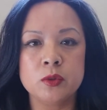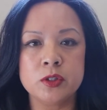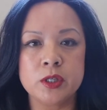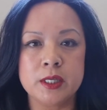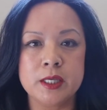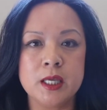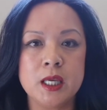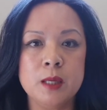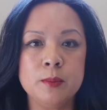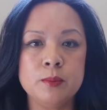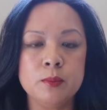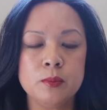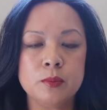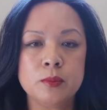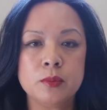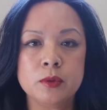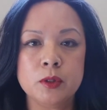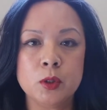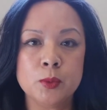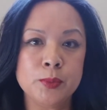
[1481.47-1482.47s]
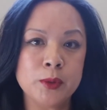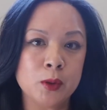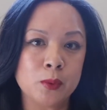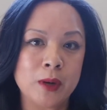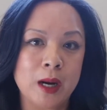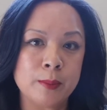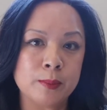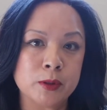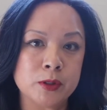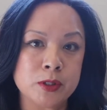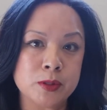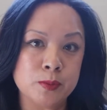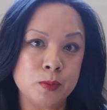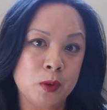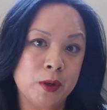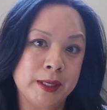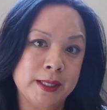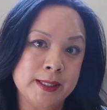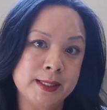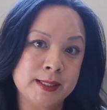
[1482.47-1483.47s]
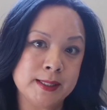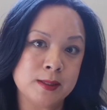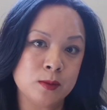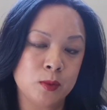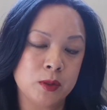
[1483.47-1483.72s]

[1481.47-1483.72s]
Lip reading: to keep lumpia wrappers moist,